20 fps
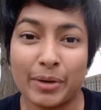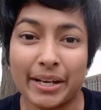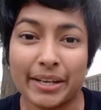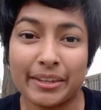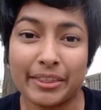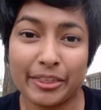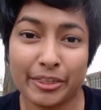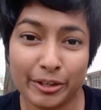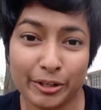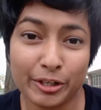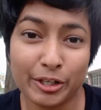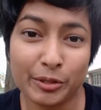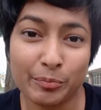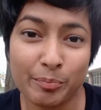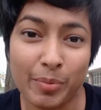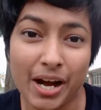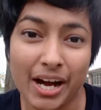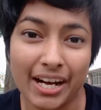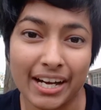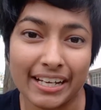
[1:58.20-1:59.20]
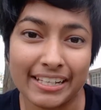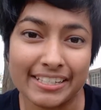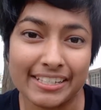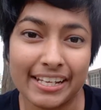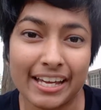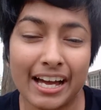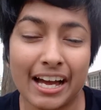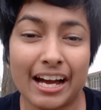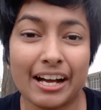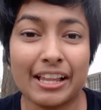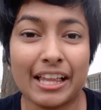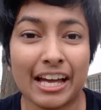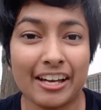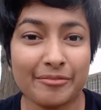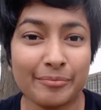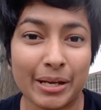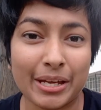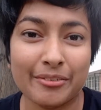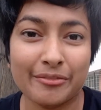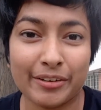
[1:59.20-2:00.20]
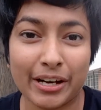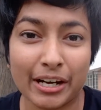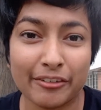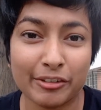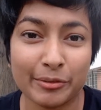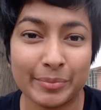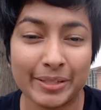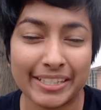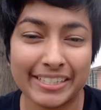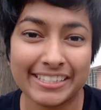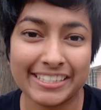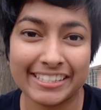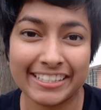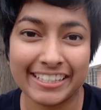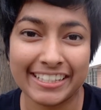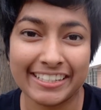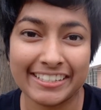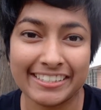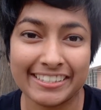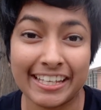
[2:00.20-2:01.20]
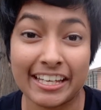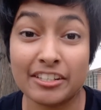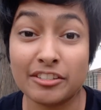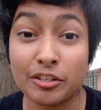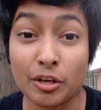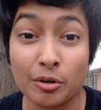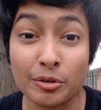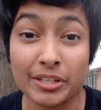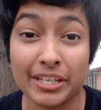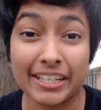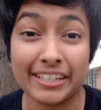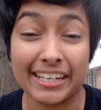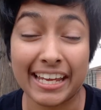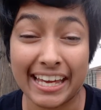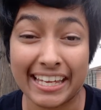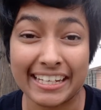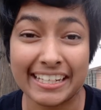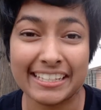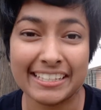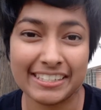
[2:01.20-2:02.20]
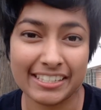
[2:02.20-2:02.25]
my third pot, I'll have my fava bean seeds that don't get any